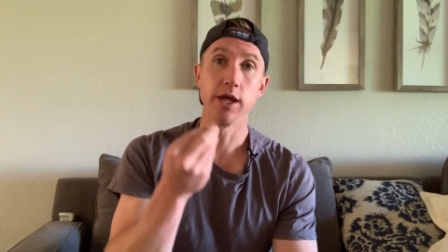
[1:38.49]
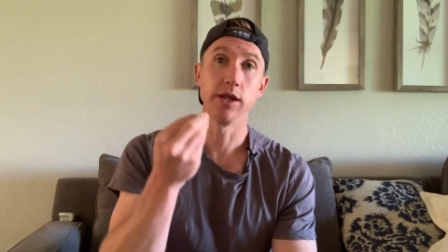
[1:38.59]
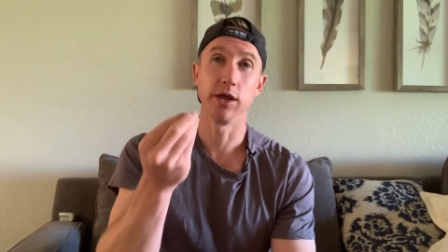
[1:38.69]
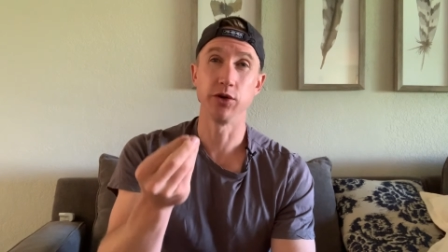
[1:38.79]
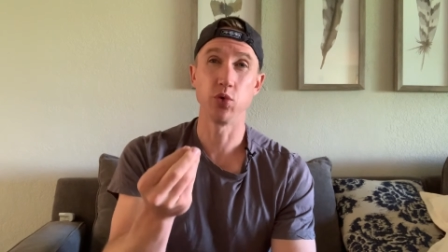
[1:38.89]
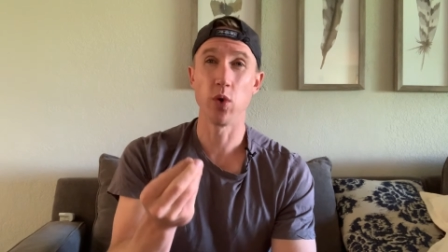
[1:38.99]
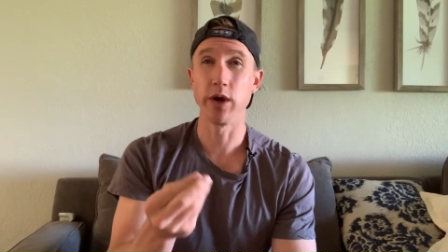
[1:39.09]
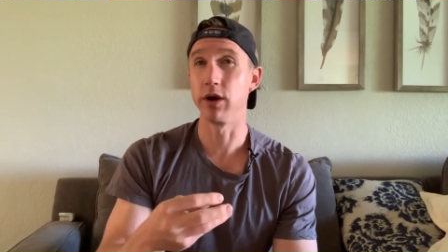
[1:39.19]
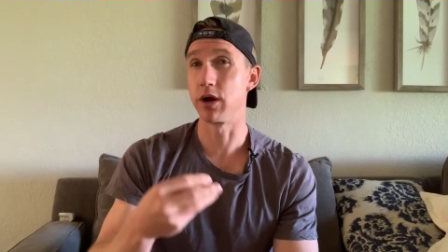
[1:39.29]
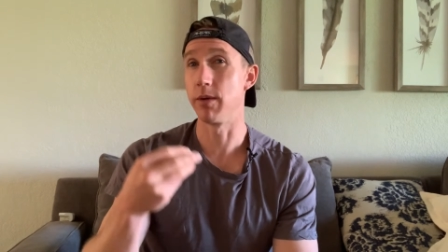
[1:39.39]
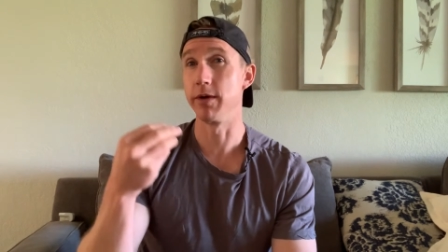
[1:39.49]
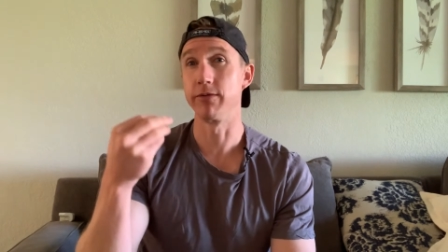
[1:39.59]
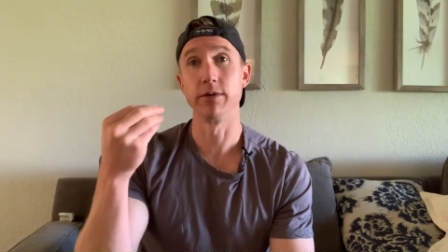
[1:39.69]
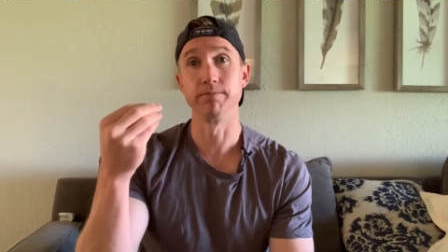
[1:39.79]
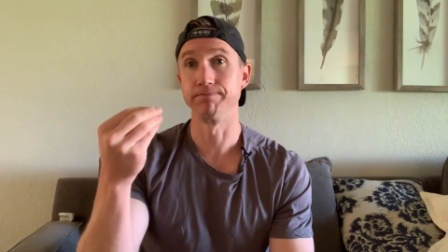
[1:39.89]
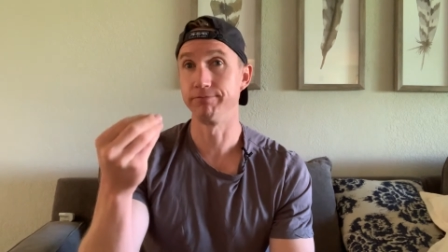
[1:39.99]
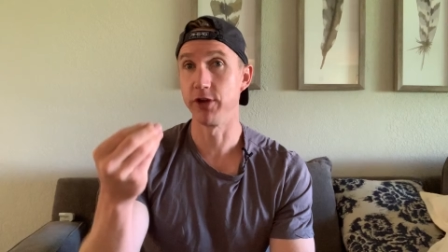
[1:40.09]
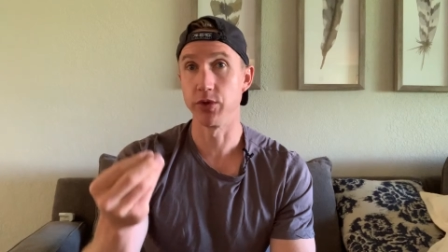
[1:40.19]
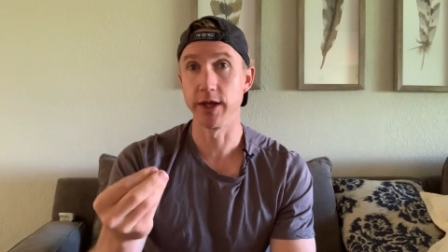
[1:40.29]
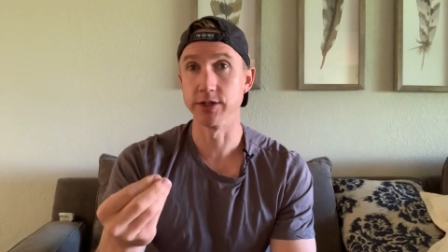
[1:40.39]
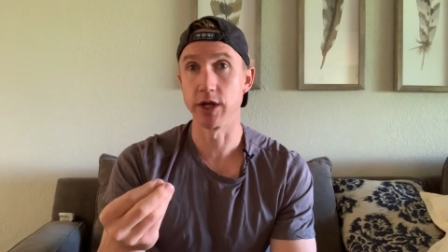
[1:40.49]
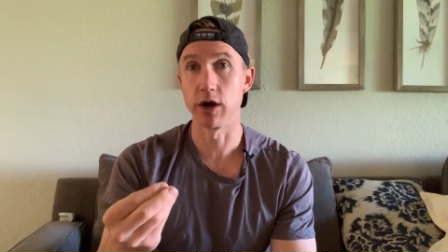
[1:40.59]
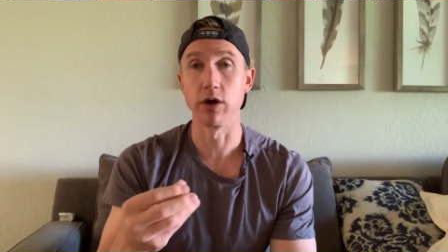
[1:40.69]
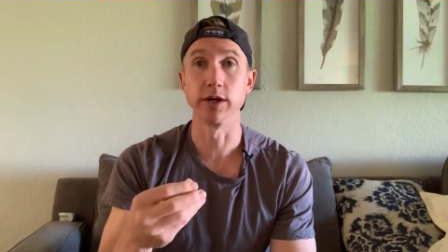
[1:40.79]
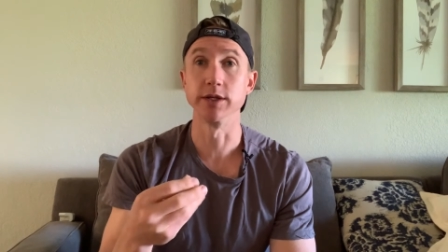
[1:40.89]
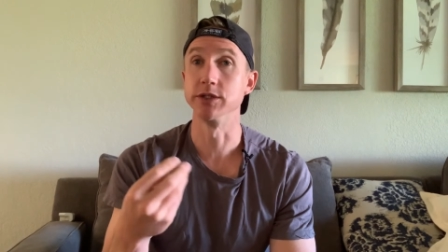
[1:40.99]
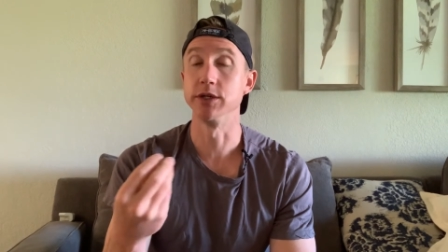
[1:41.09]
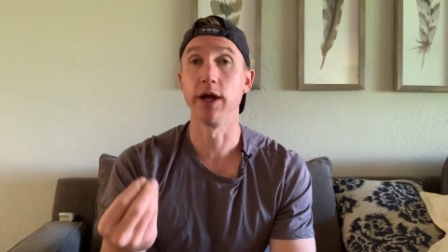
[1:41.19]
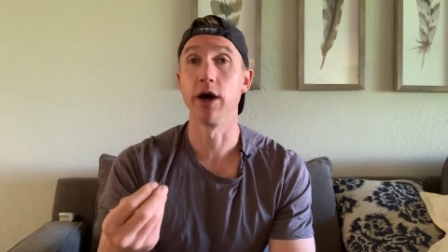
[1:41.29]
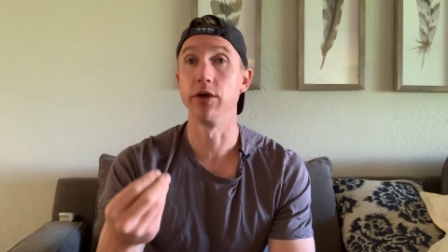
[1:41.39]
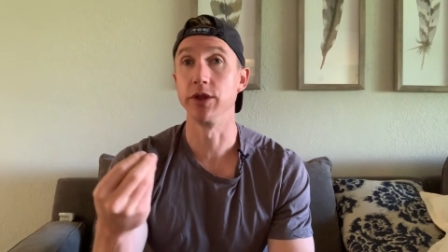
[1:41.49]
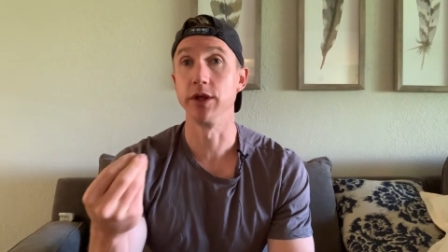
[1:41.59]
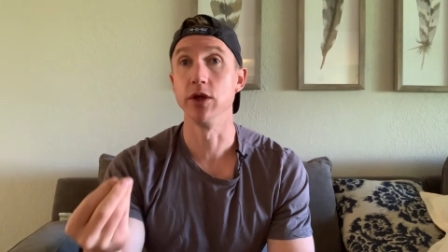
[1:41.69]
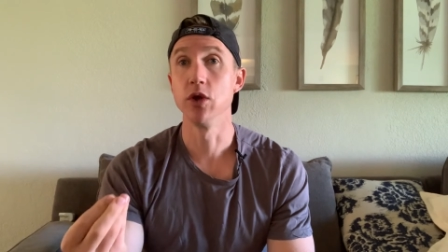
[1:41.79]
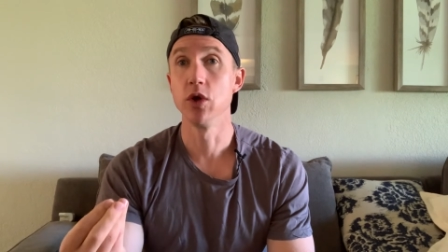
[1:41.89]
The other 20 are coming from, you know, things that aren't considered healthy